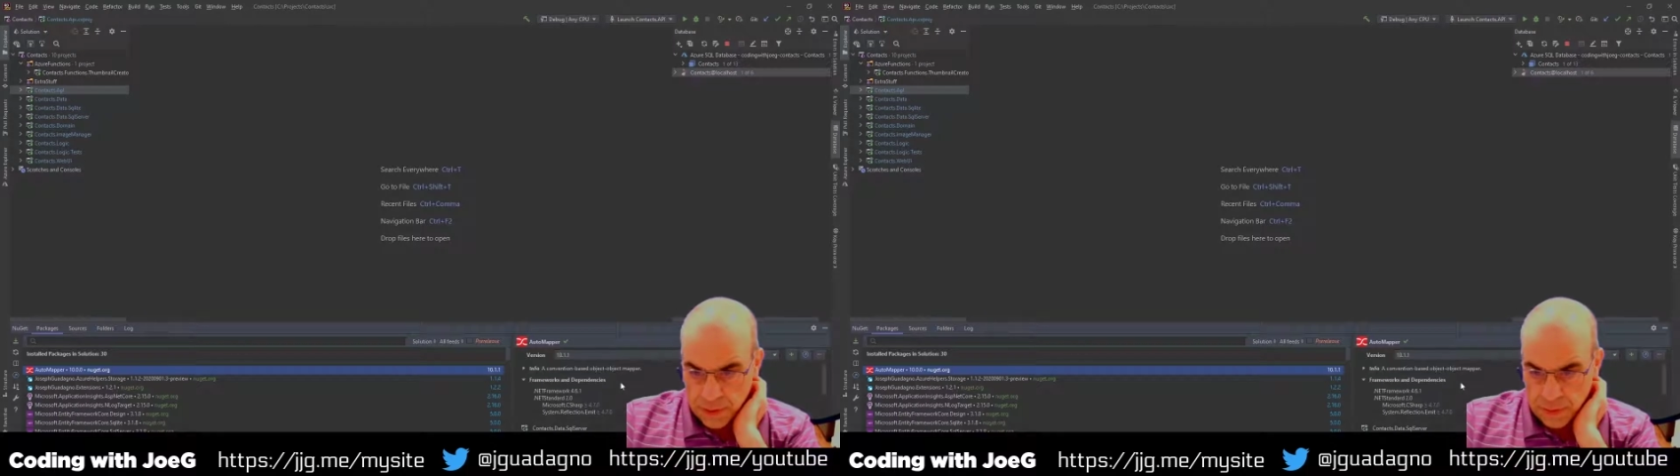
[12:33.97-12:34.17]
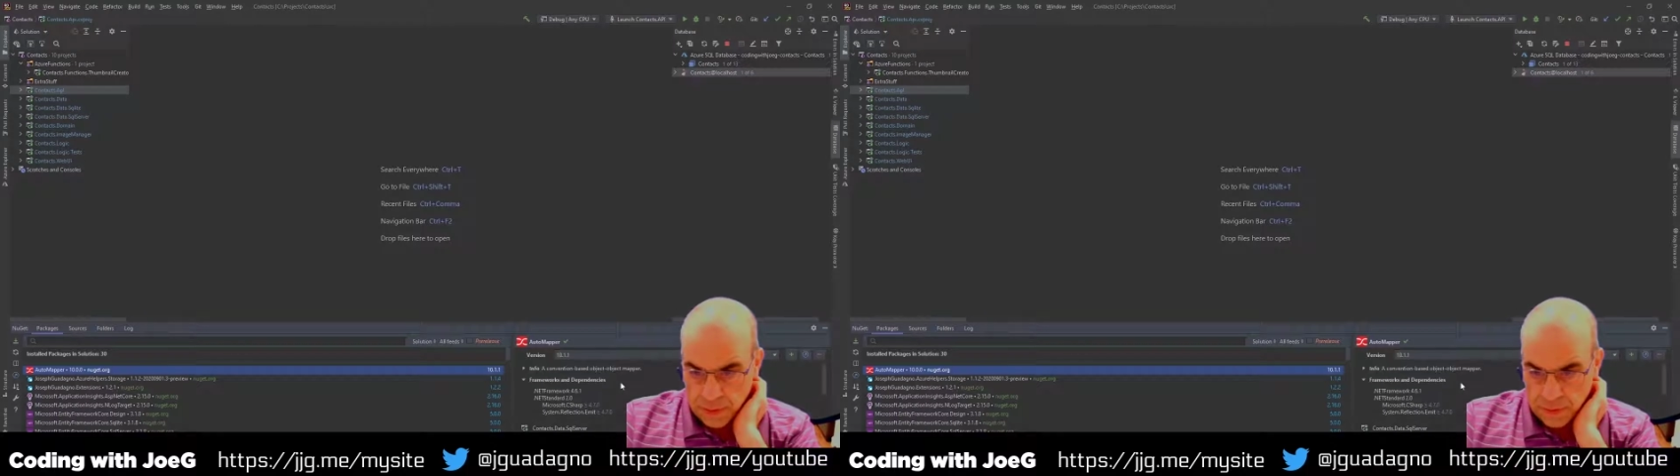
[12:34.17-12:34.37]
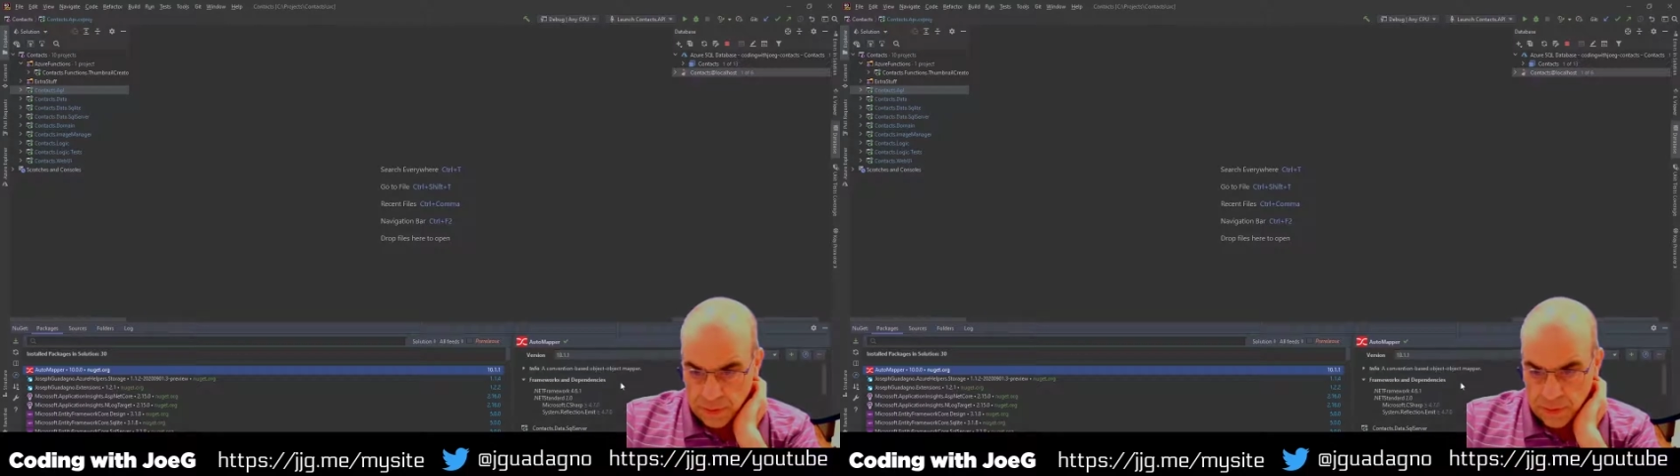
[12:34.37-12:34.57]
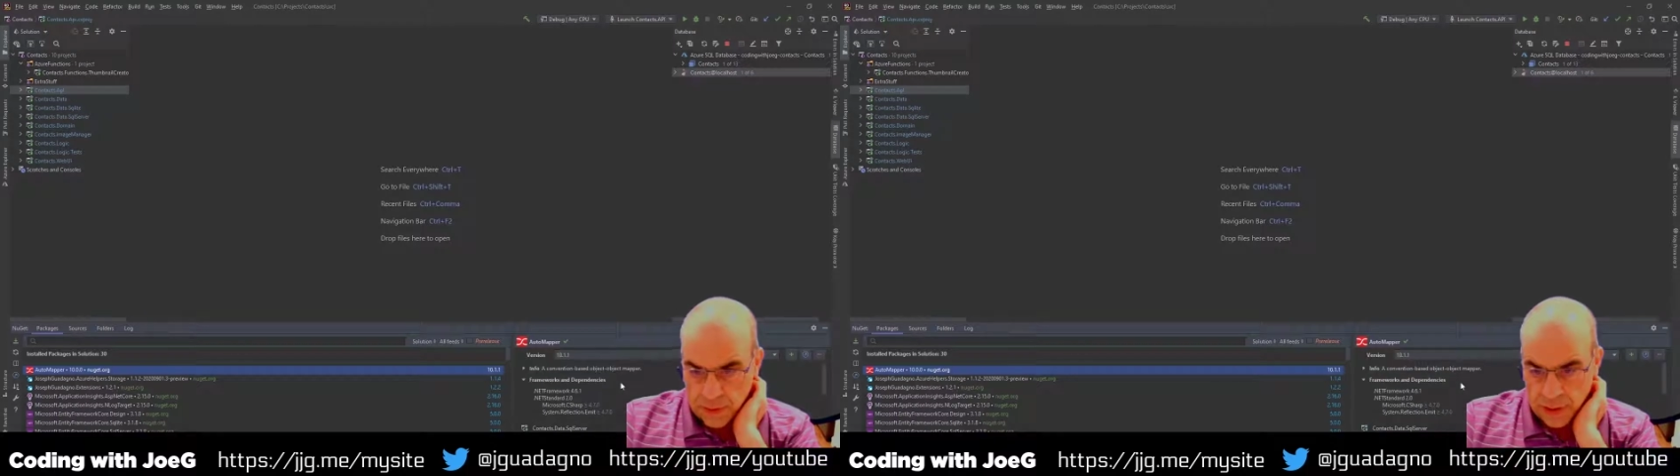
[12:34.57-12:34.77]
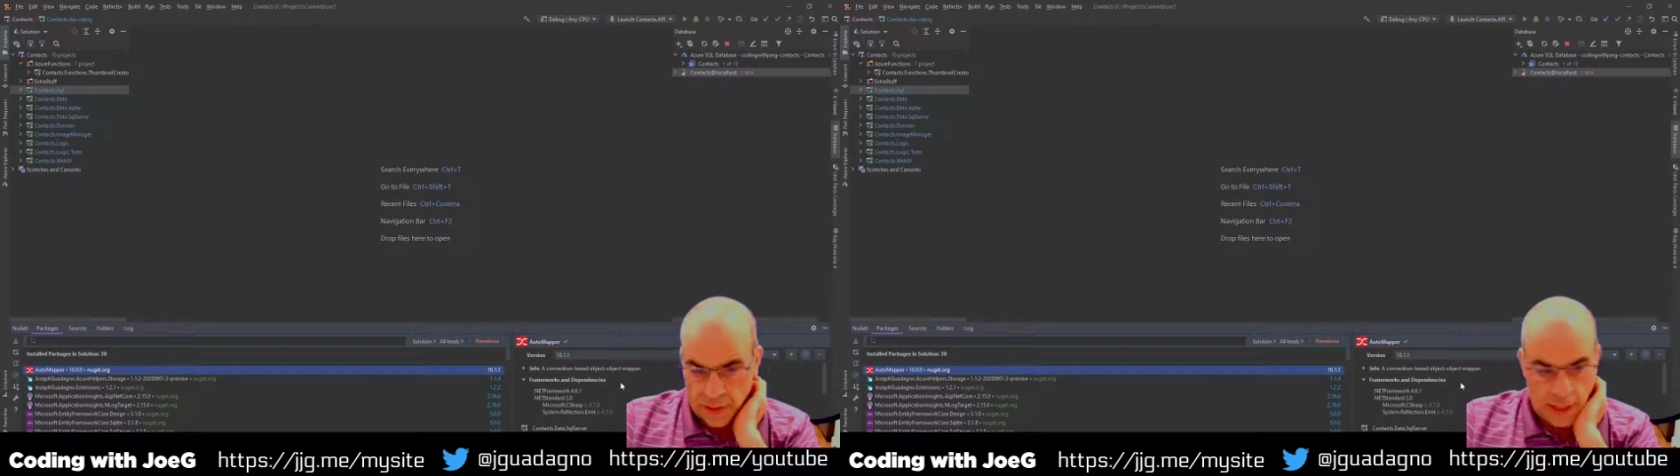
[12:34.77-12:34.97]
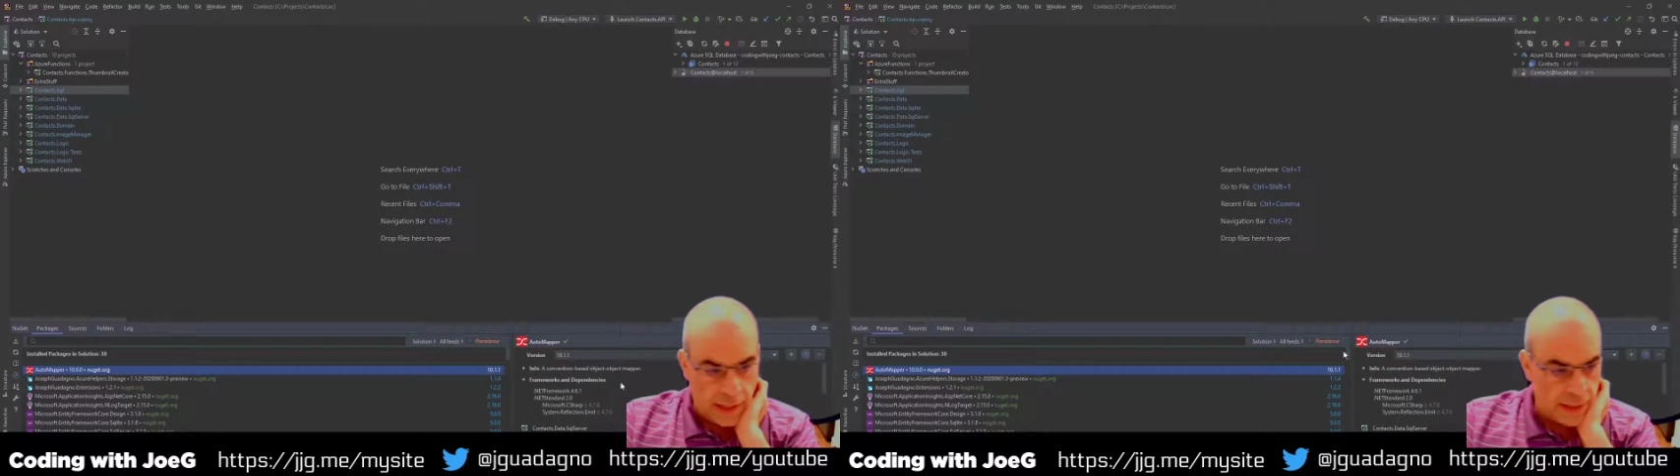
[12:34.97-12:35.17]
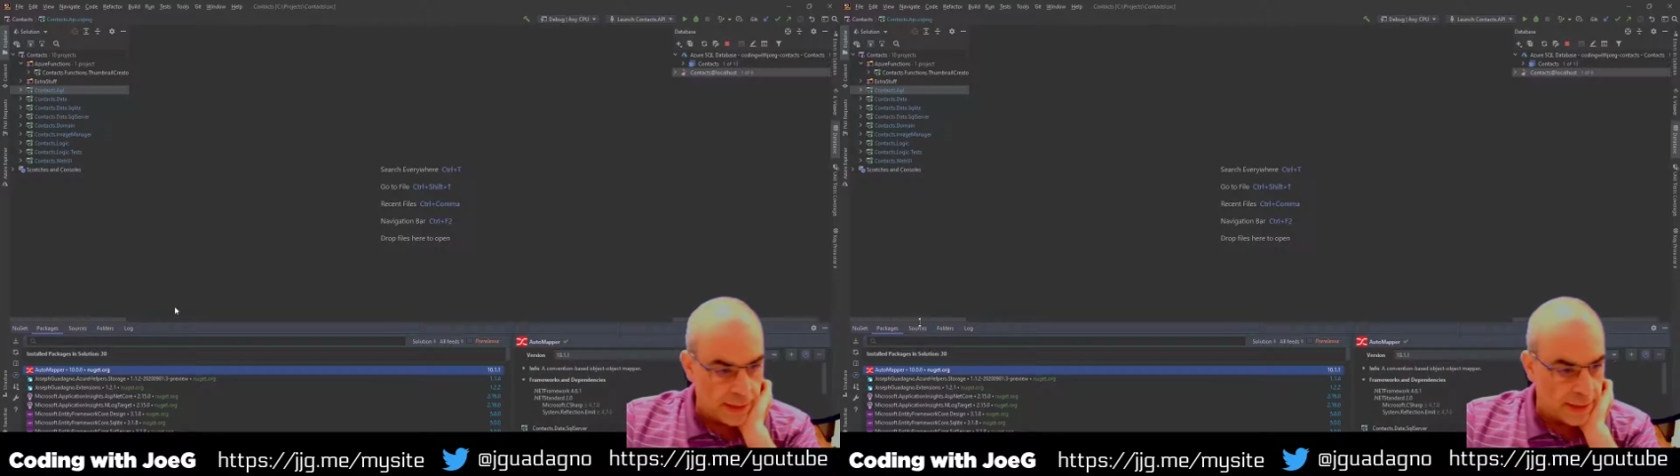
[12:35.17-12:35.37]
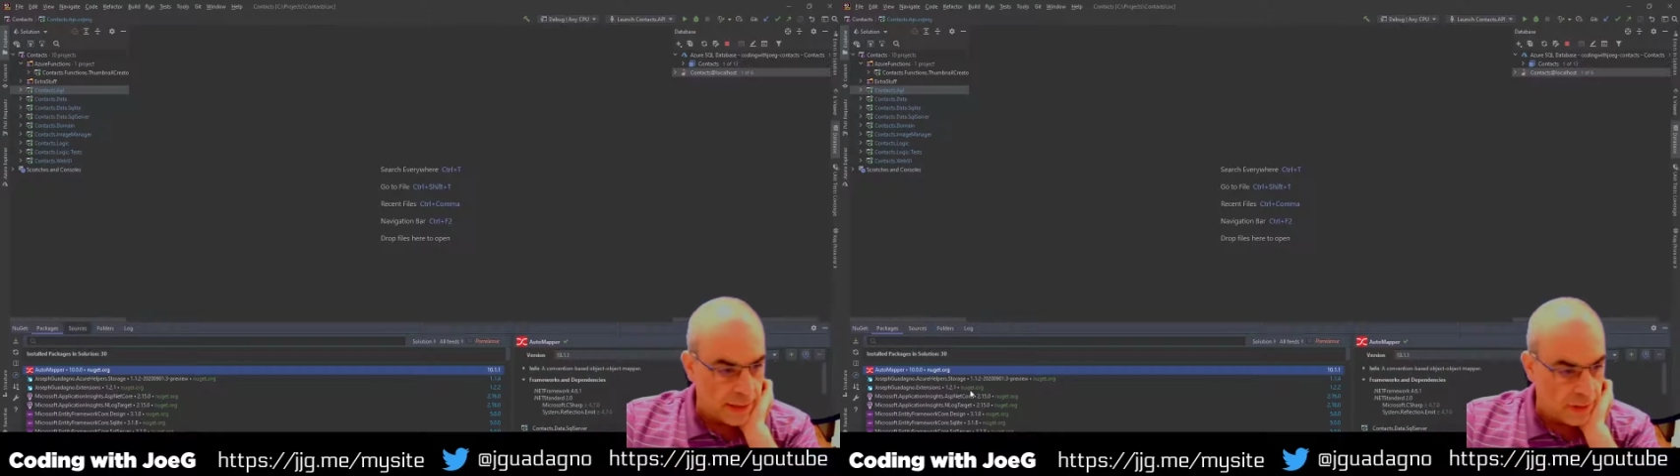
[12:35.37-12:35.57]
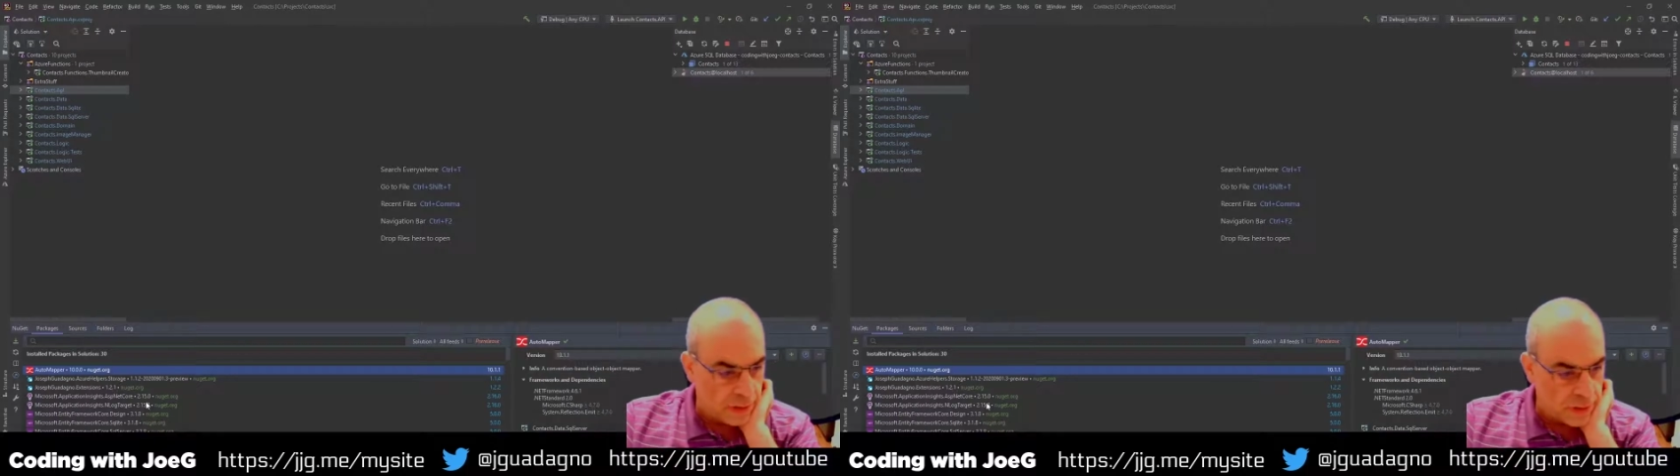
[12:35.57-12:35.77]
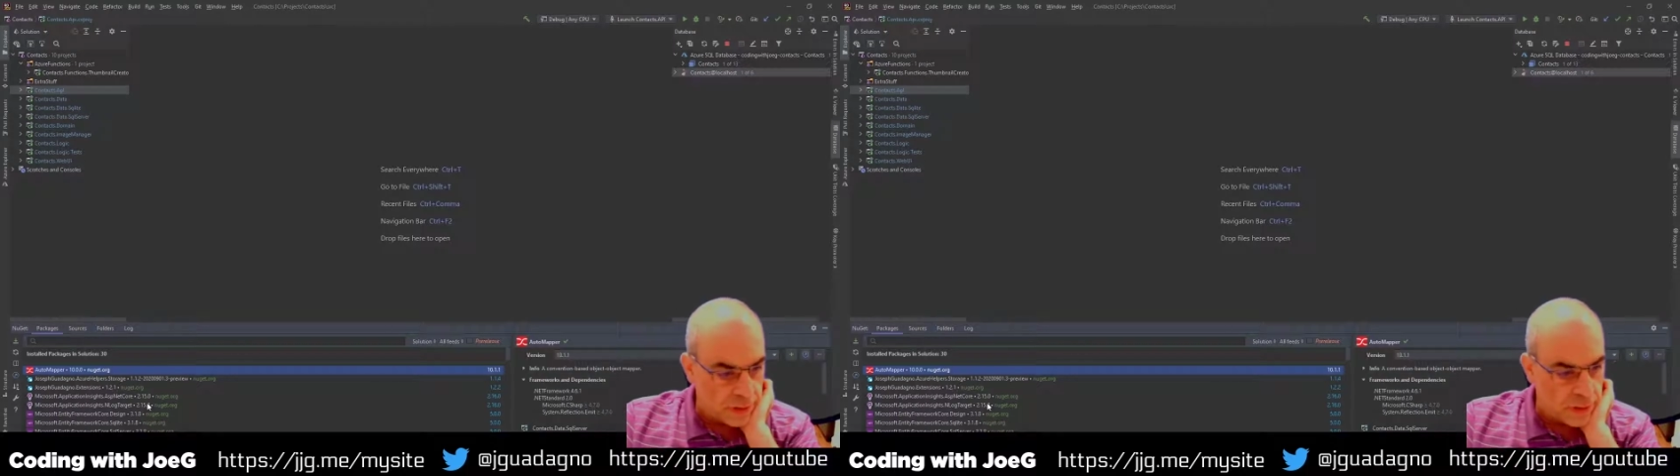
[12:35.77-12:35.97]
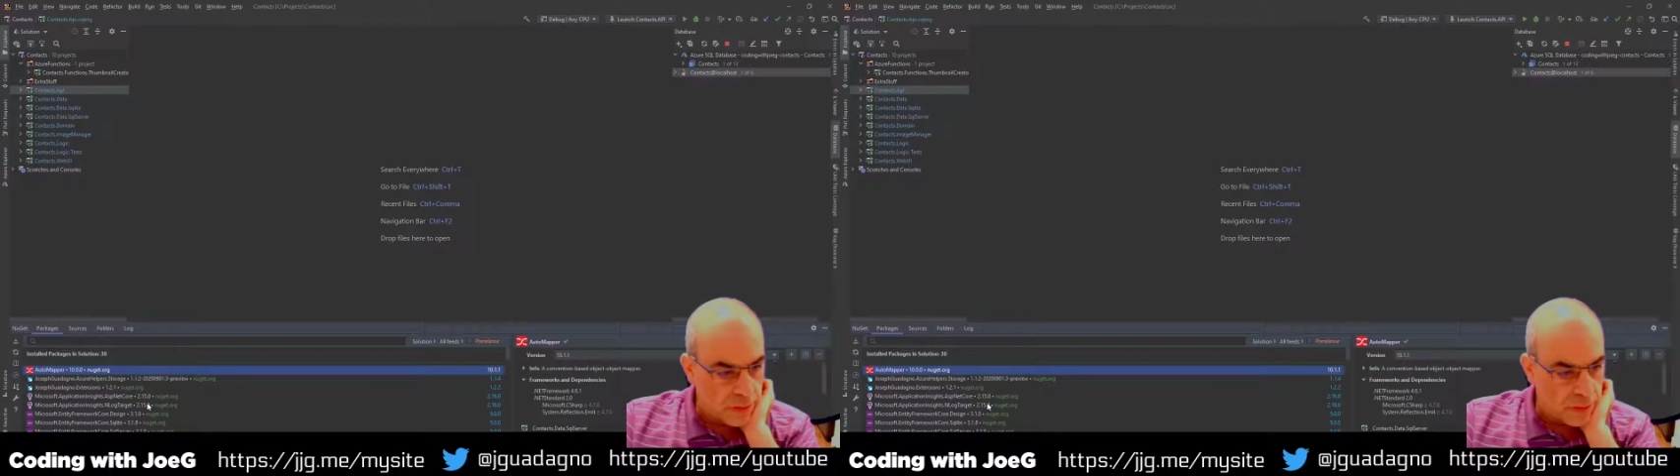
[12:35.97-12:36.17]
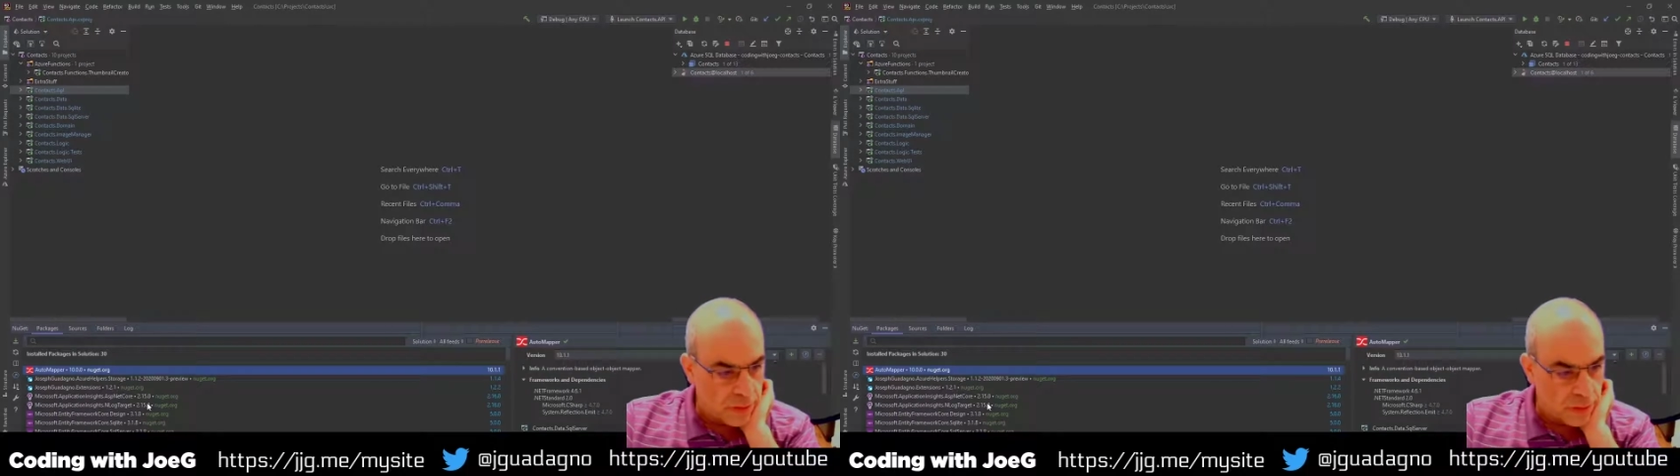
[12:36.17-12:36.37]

is only .NET Standard 2.